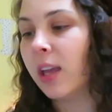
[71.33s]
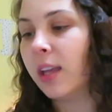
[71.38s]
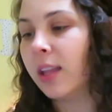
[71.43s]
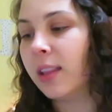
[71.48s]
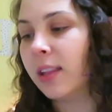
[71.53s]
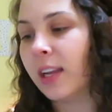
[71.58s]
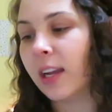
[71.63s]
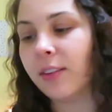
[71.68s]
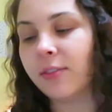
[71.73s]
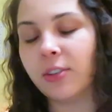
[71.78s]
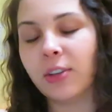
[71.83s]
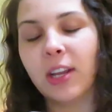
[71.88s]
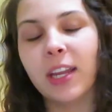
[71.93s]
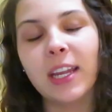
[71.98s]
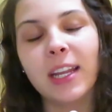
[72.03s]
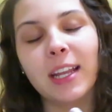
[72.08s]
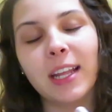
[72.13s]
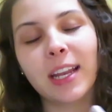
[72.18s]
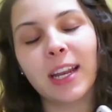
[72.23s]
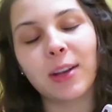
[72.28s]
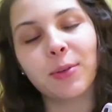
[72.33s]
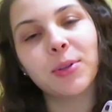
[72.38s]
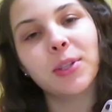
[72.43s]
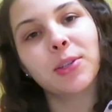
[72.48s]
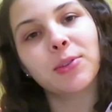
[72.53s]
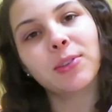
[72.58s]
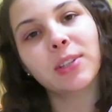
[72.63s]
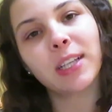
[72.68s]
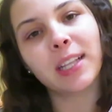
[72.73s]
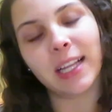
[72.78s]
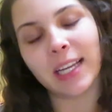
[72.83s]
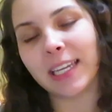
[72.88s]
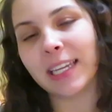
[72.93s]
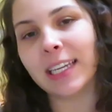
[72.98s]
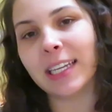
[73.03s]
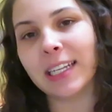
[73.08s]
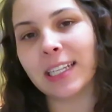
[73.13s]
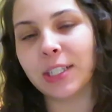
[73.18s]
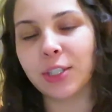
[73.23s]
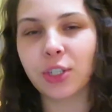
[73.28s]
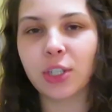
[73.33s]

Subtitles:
in the iPhone 8, and I really, really like it.